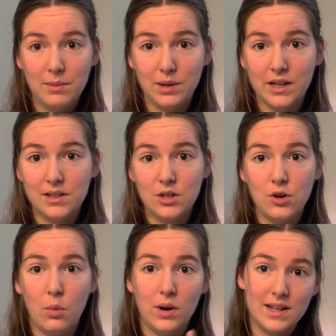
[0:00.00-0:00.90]
because you
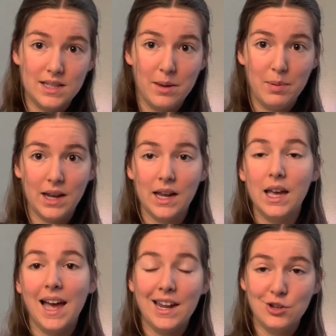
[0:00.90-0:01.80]
don't want it tipping
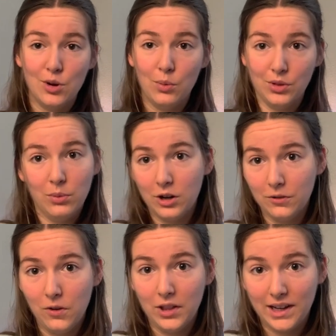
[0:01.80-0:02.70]
and you don't want the water
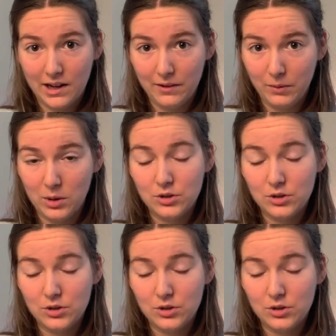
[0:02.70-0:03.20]
falling out everywhere.